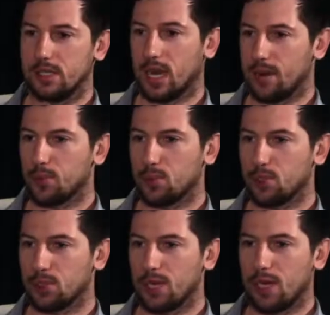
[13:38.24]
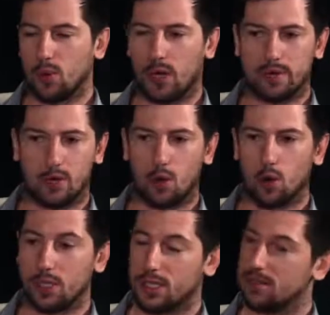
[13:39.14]
Cyprus. We have a
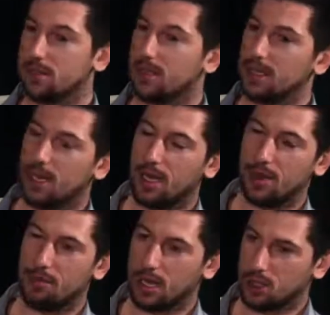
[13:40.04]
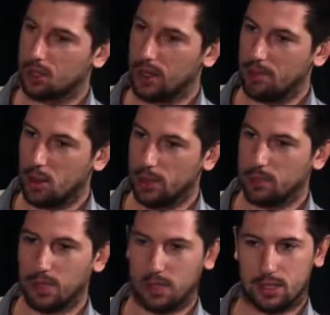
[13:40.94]
core team in Moscow at the
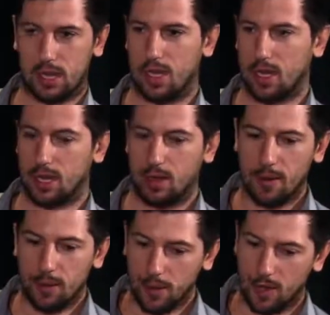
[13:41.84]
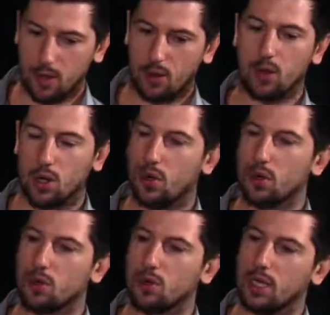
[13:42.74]
moment, but it's gonna, go
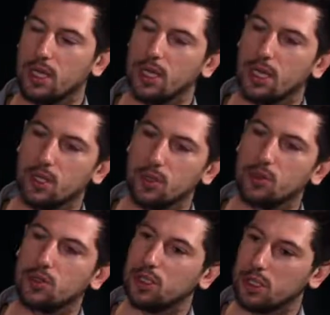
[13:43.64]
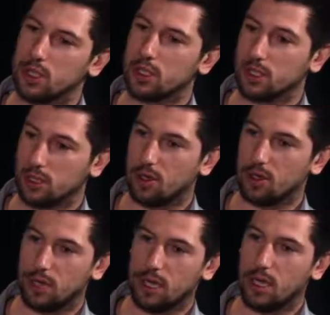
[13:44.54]
into the new jurisdictions on
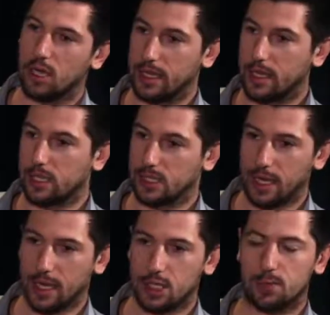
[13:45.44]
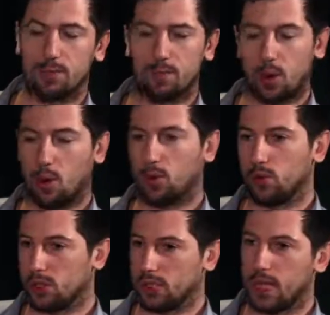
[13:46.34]
a later stage. Probably
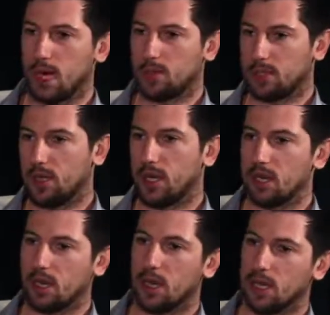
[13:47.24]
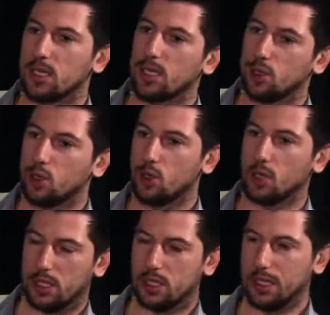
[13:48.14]
we'll set up something in London, New
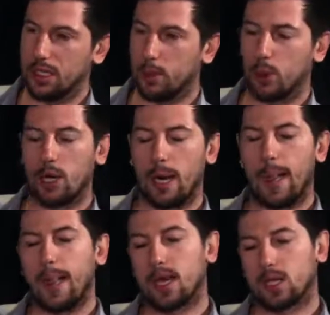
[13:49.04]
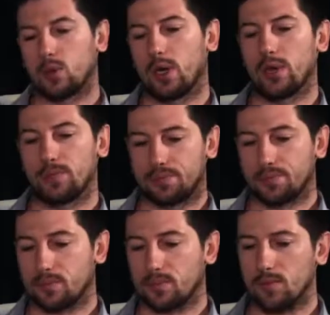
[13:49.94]
York, and Singapore as well
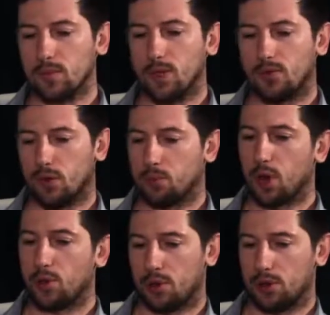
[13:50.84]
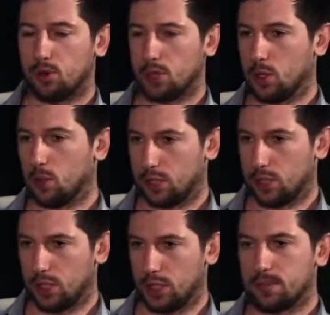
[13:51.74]
for the proper user
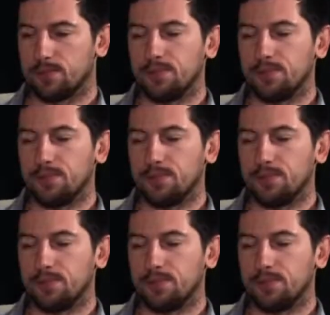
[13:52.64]
acquisition.